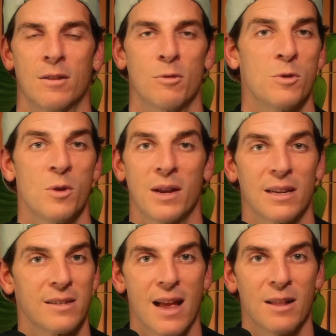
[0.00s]
through doing
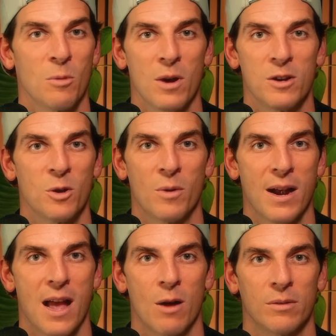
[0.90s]
exactly what you're doing
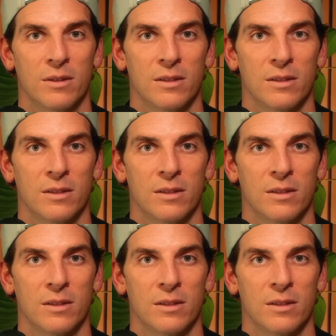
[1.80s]
right now.